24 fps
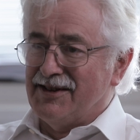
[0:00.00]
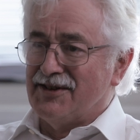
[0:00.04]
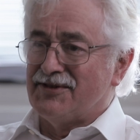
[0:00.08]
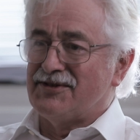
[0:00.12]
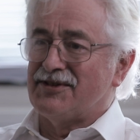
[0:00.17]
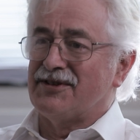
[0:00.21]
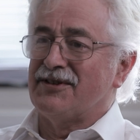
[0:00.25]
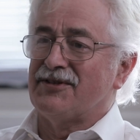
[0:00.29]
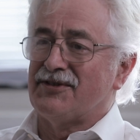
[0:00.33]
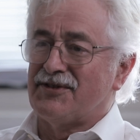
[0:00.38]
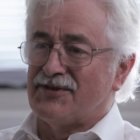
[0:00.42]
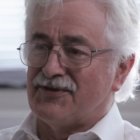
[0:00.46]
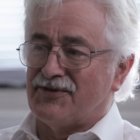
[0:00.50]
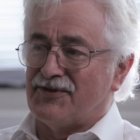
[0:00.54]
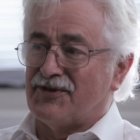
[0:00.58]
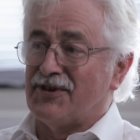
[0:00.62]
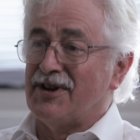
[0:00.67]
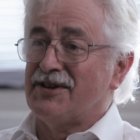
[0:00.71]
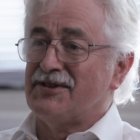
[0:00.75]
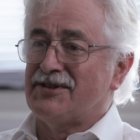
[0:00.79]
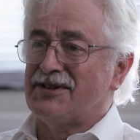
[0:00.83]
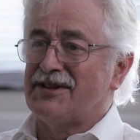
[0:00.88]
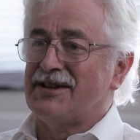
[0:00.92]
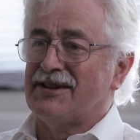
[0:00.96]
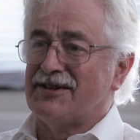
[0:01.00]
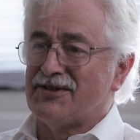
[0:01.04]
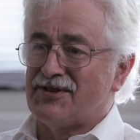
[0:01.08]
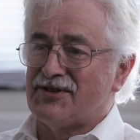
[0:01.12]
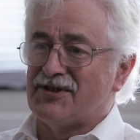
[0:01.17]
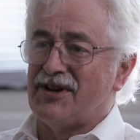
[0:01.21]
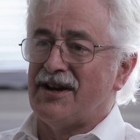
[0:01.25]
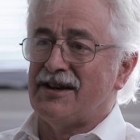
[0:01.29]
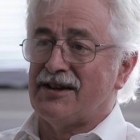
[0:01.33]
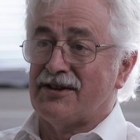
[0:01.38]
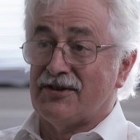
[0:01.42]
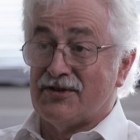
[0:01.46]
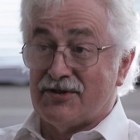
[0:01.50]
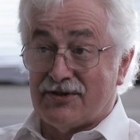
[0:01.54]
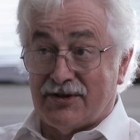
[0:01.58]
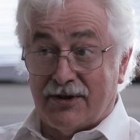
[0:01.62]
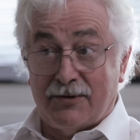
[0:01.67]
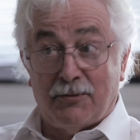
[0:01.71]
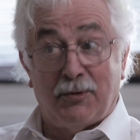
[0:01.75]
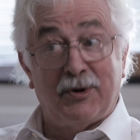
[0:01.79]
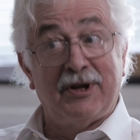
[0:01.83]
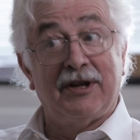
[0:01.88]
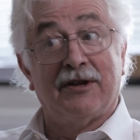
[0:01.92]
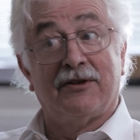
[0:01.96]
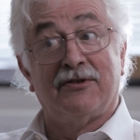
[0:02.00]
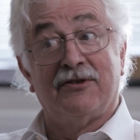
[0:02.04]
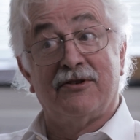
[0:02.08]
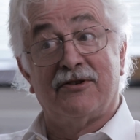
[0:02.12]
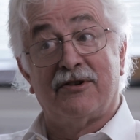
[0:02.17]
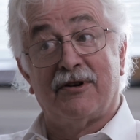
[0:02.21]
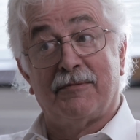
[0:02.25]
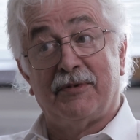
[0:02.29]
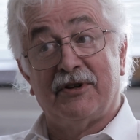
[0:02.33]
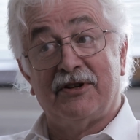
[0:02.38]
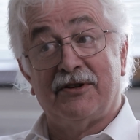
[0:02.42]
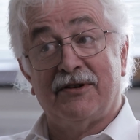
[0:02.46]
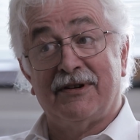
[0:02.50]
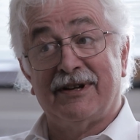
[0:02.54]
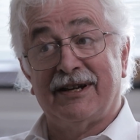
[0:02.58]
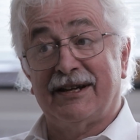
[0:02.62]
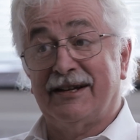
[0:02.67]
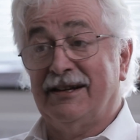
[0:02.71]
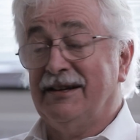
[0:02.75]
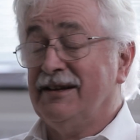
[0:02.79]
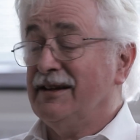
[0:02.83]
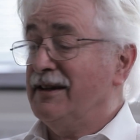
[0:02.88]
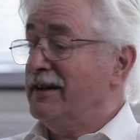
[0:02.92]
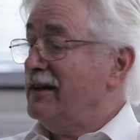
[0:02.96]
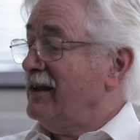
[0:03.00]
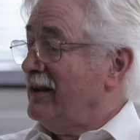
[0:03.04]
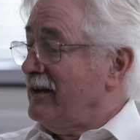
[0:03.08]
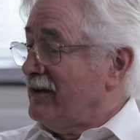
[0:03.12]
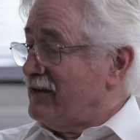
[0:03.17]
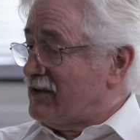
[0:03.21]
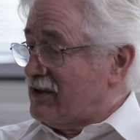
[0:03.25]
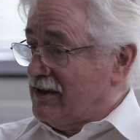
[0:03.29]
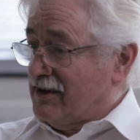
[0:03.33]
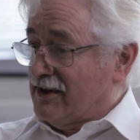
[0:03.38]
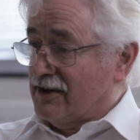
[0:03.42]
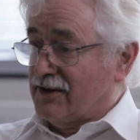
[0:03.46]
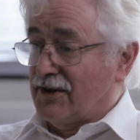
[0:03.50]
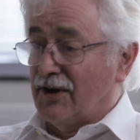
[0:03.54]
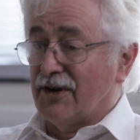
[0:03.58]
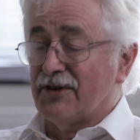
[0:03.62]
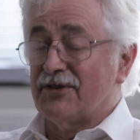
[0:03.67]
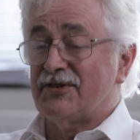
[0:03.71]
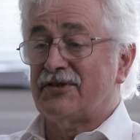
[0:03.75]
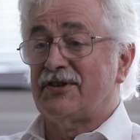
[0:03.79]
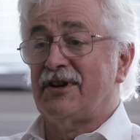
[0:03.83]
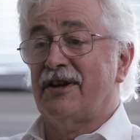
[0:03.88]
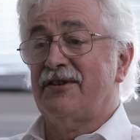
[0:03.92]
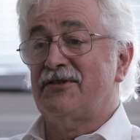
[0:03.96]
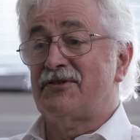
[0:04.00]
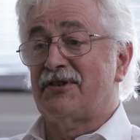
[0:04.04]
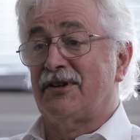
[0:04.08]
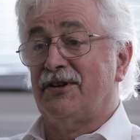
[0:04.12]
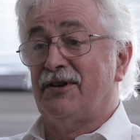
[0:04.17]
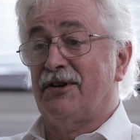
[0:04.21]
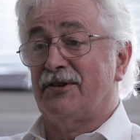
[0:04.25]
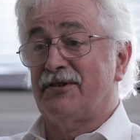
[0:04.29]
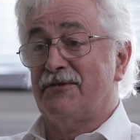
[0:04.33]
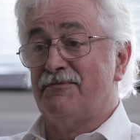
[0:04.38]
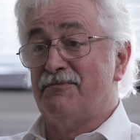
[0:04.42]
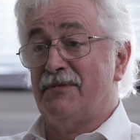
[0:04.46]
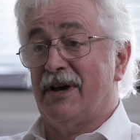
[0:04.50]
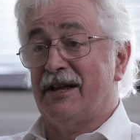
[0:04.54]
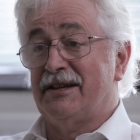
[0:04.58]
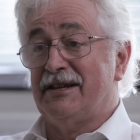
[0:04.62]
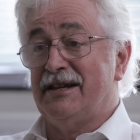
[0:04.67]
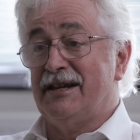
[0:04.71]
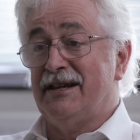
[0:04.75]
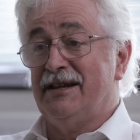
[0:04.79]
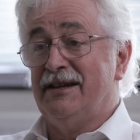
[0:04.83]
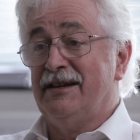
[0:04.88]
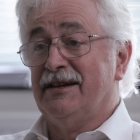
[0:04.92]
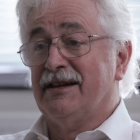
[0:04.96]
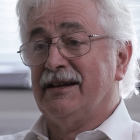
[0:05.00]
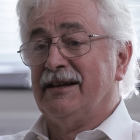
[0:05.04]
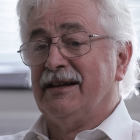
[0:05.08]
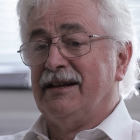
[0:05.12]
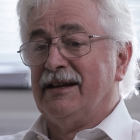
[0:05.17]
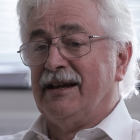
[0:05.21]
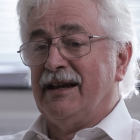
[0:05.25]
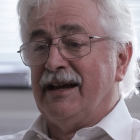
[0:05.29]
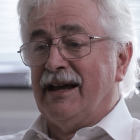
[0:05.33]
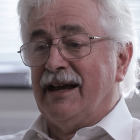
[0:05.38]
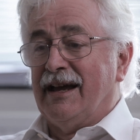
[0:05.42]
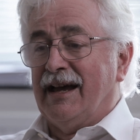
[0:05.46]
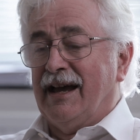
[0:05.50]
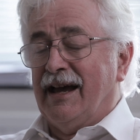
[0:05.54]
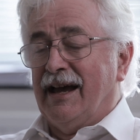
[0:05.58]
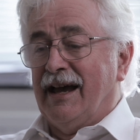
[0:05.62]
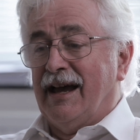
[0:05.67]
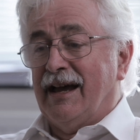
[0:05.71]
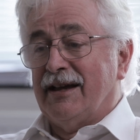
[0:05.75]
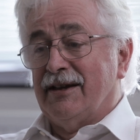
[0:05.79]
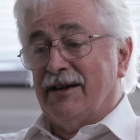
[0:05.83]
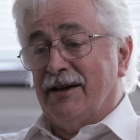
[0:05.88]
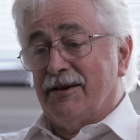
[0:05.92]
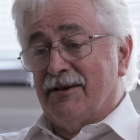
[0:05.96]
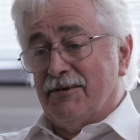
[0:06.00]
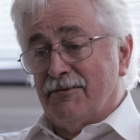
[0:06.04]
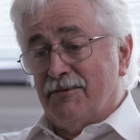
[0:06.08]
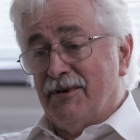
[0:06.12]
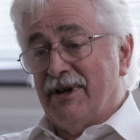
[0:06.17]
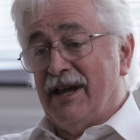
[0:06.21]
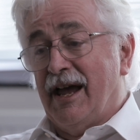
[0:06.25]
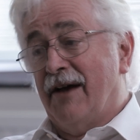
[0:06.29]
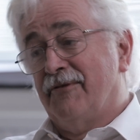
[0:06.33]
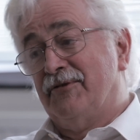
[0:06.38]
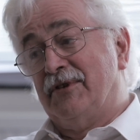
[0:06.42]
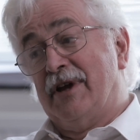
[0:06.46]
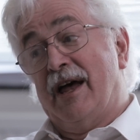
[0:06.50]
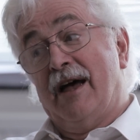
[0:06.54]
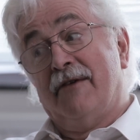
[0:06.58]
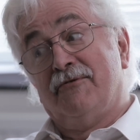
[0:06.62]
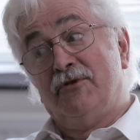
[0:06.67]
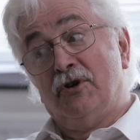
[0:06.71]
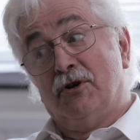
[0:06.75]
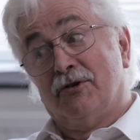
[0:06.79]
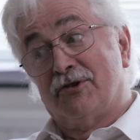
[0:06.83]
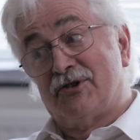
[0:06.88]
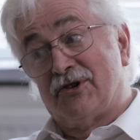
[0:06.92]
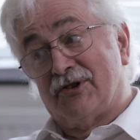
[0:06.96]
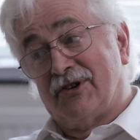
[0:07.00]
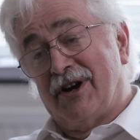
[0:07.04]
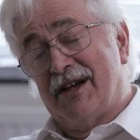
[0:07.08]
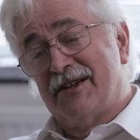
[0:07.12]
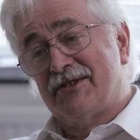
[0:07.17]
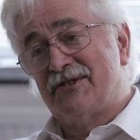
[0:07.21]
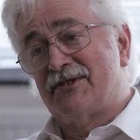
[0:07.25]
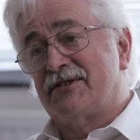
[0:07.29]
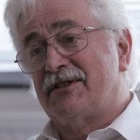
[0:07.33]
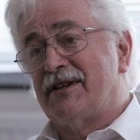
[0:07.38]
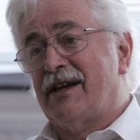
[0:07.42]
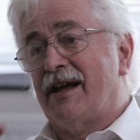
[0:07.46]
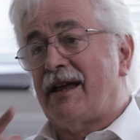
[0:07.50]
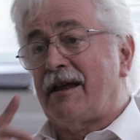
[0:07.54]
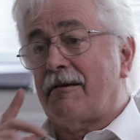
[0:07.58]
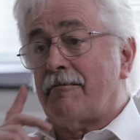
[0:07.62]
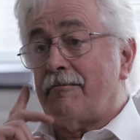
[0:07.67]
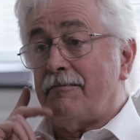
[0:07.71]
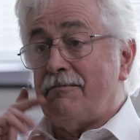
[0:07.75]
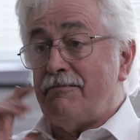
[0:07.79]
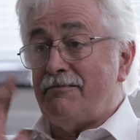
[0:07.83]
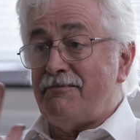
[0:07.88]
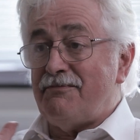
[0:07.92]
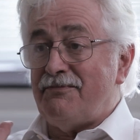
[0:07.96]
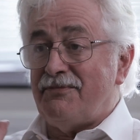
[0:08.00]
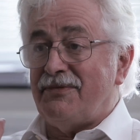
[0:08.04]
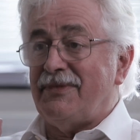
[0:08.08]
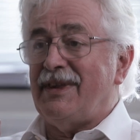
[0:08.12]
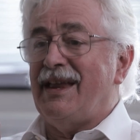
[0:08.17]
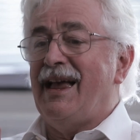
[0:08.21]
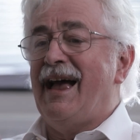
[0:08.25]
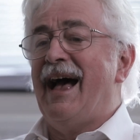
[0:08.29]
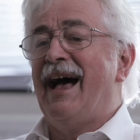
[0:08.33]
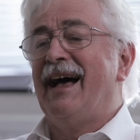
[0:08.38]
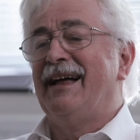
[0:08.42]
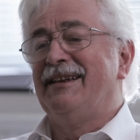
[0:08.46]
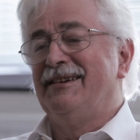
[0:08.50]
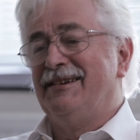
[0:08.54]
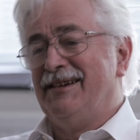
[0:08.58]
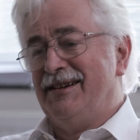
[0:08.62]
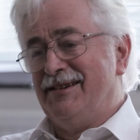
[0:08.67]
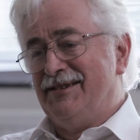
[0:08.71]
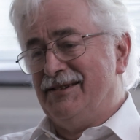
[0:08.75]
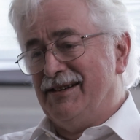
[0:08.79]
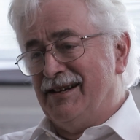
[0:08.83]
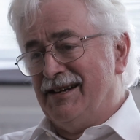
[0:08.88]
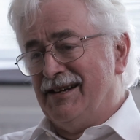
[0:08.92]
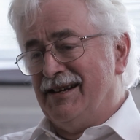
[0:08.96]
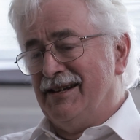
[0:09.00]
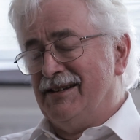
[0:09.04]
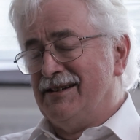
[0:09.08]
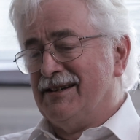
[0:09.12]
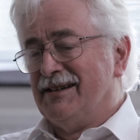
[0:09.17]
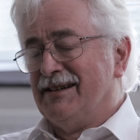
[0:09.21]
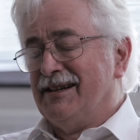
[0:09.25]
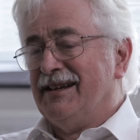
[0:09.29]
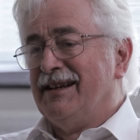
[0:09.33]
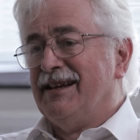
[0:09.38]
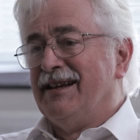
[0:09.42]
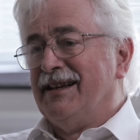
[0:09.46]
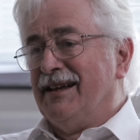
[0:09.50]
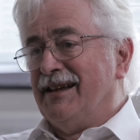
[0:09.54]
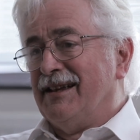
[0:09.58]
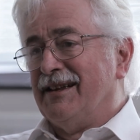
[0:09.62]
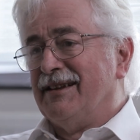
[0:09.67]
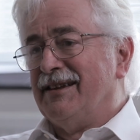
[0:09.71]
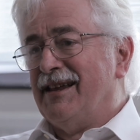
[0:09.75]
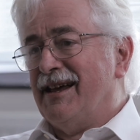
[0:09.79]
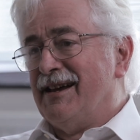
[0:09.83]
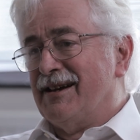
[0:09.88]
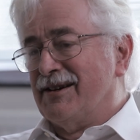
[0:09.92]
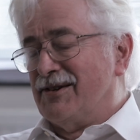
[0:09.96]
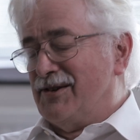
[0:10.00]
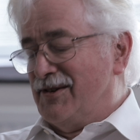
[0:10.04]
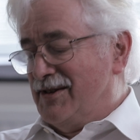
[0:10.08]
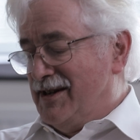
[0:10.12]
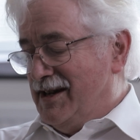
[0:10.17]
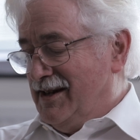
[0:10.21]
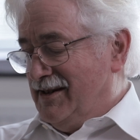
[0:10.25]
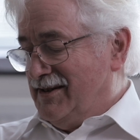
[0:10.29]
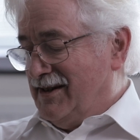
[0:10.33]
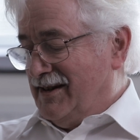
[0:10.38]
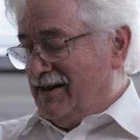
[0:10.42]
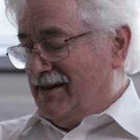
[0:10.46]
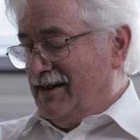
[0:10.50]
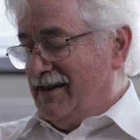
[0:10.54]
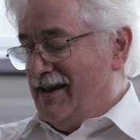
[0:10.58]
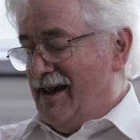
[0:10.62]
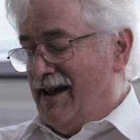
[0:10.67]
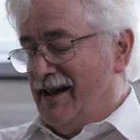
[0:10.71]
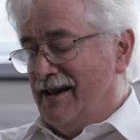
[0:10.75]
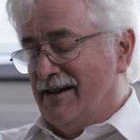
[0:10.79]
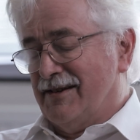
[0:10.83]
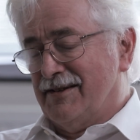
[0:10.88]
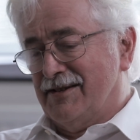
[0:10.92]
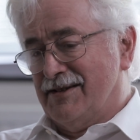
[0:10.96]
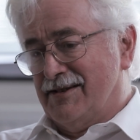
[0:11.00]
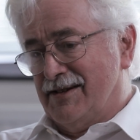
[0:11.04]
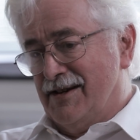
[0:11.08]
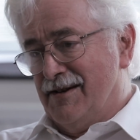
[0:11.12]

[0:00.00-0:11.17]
this is frontier science that we in Europe are doing. It's going to cost us a lot of money. We have to have your trust. And indeed, they agreed that